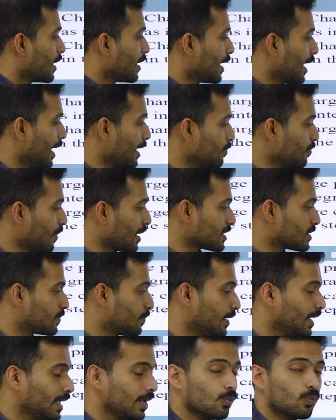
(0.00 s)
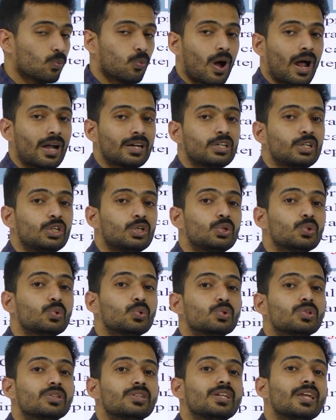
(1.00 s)
n must be 1,
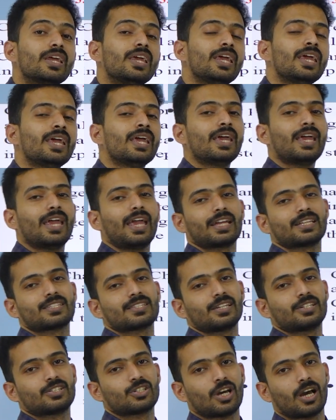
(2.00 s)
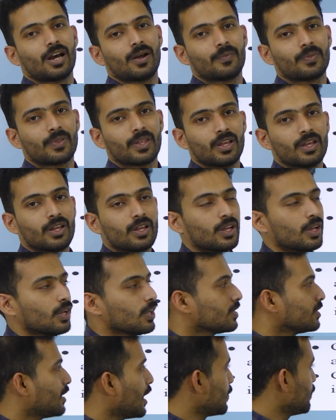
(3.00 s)
2, 3, etc.
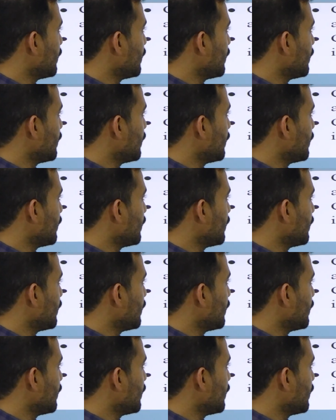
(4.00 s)
That